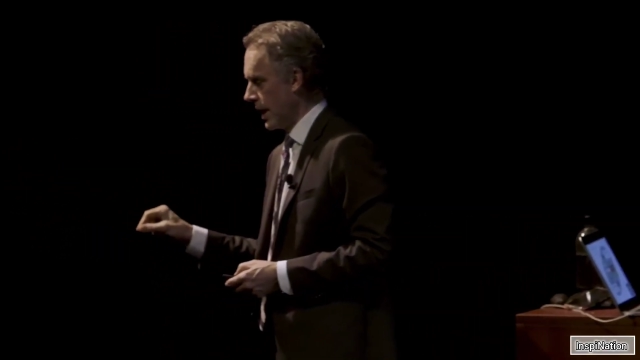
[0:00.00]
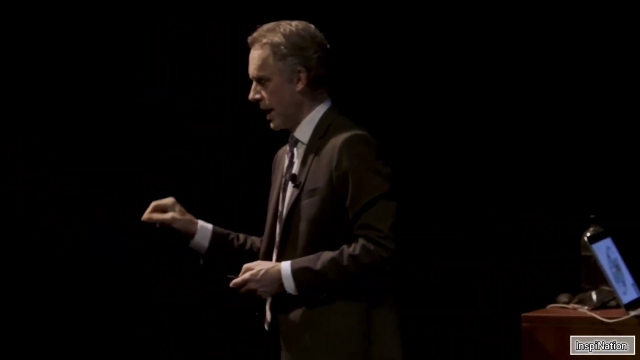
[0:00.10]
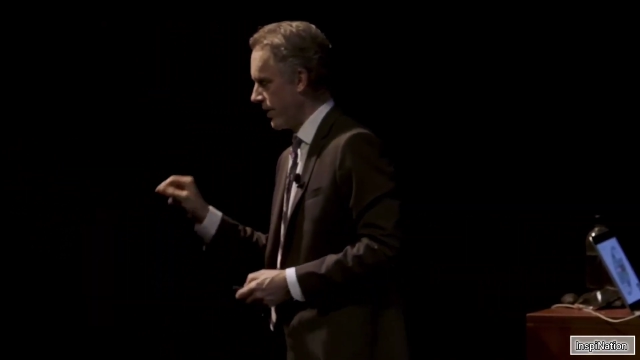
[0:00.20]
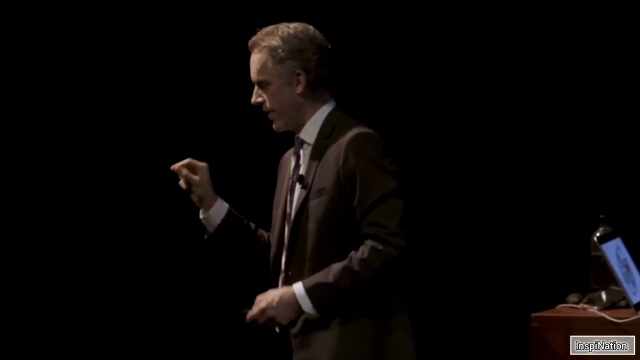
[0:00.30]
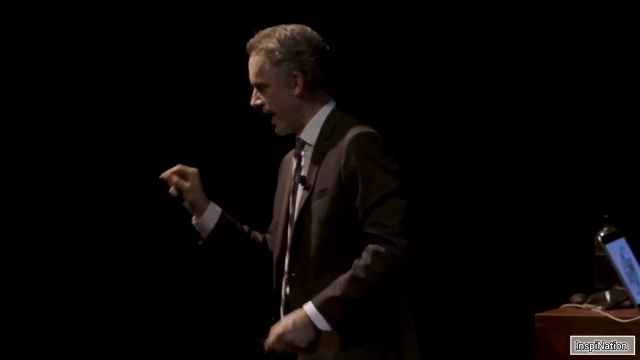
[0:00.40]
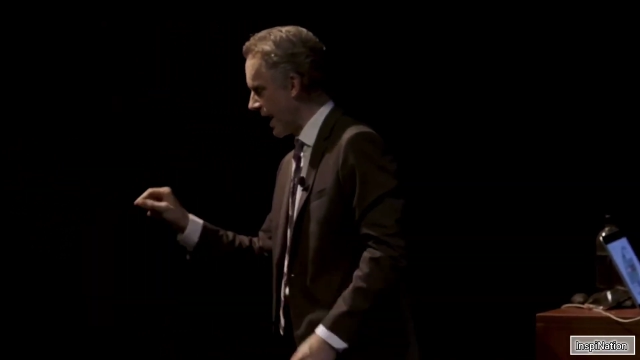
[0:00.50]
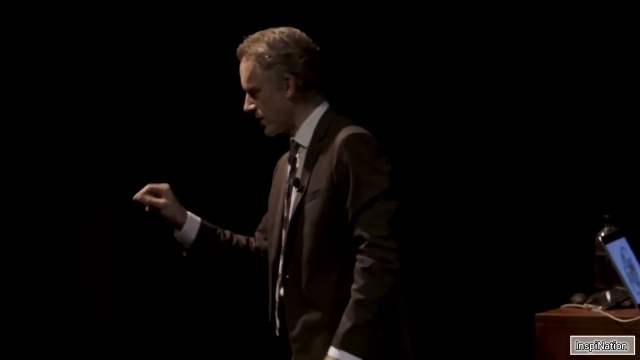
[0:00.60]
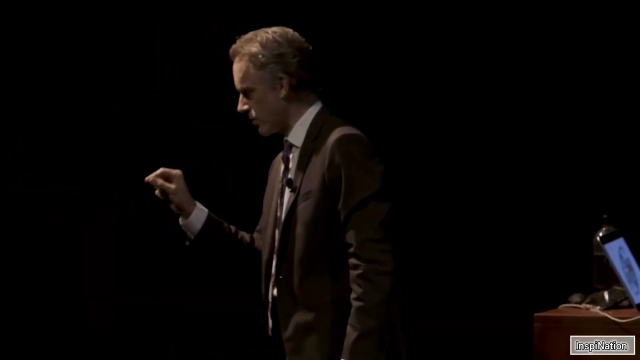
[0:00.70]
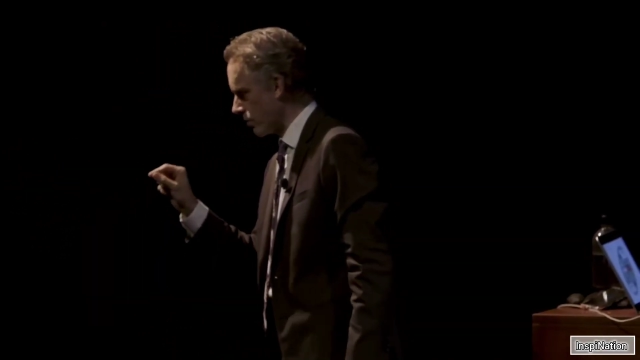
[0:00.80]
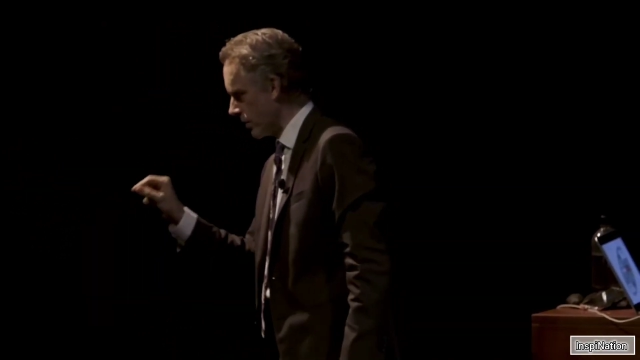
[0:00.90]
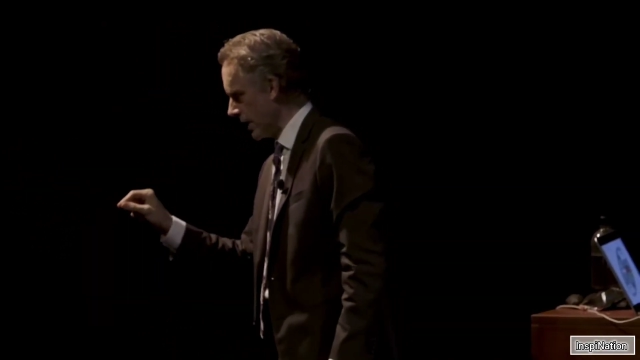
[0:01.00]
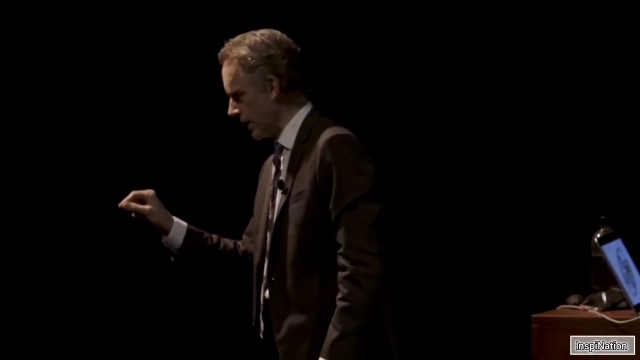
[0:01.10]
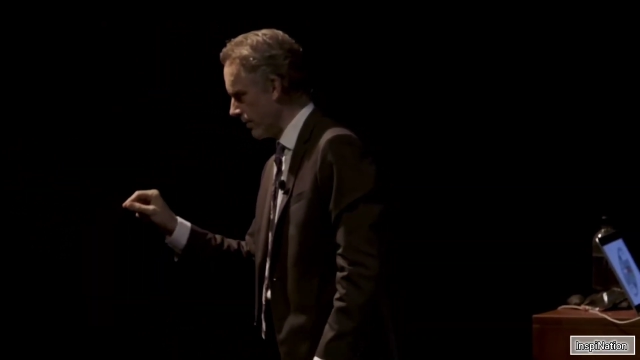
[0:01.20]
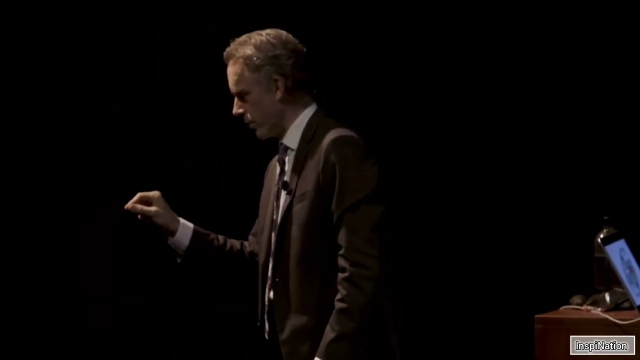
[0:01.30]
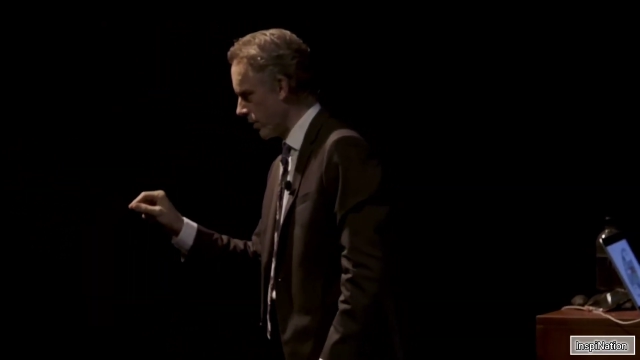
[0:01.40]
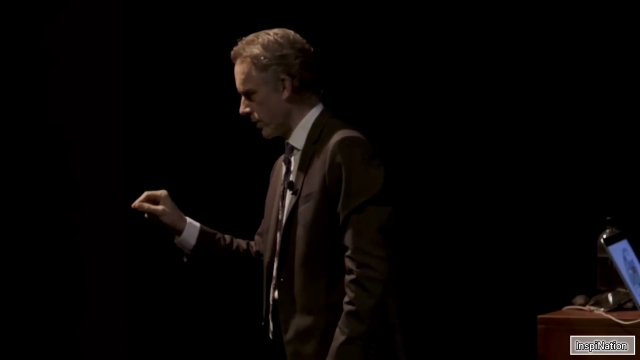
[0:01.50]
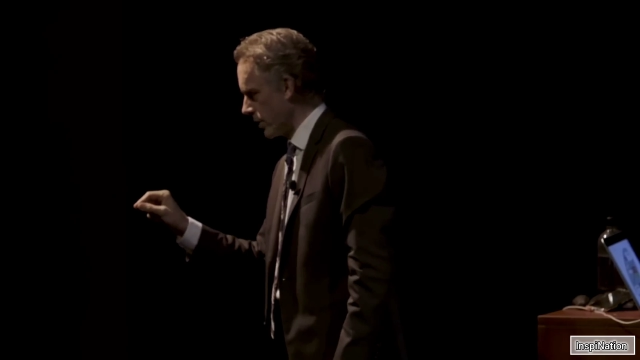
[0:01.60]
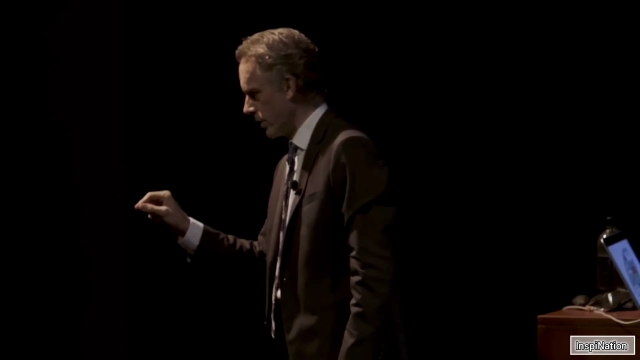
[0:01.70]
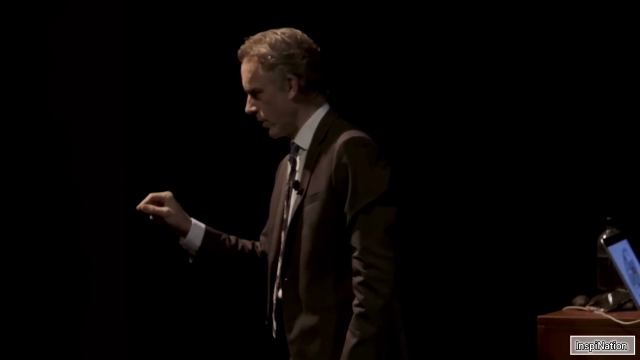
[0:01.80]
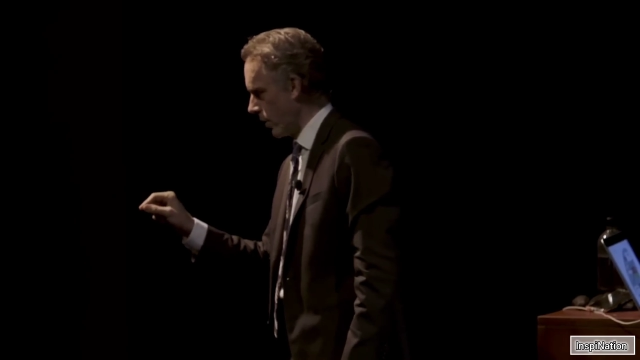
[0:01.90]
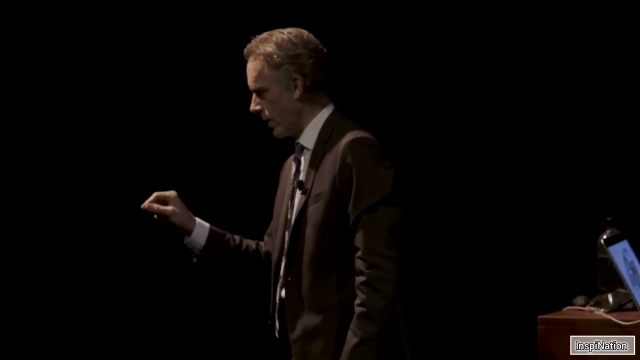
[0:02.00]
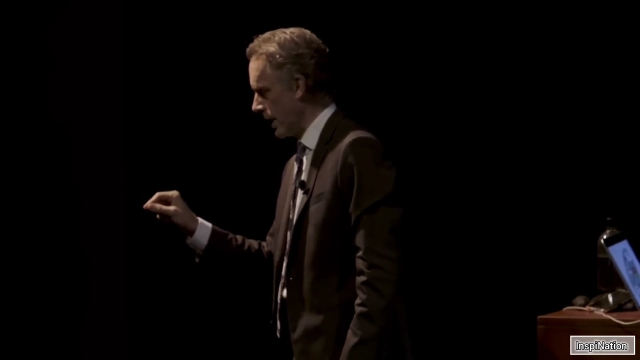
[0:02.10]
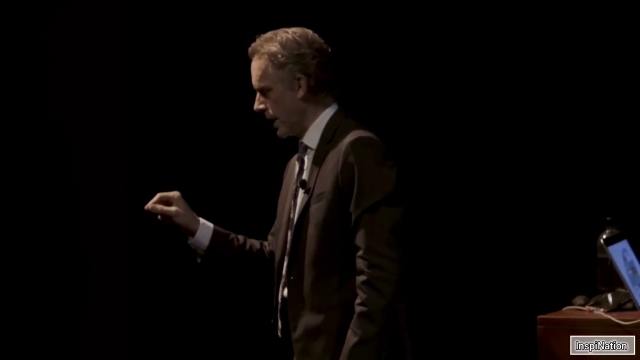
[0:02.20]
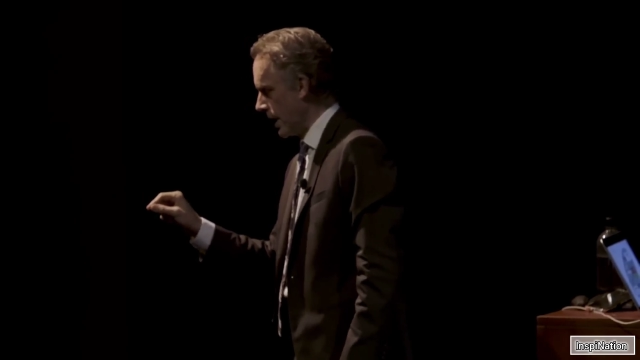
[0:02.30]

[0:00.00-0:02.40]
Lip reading: And that's really important to know,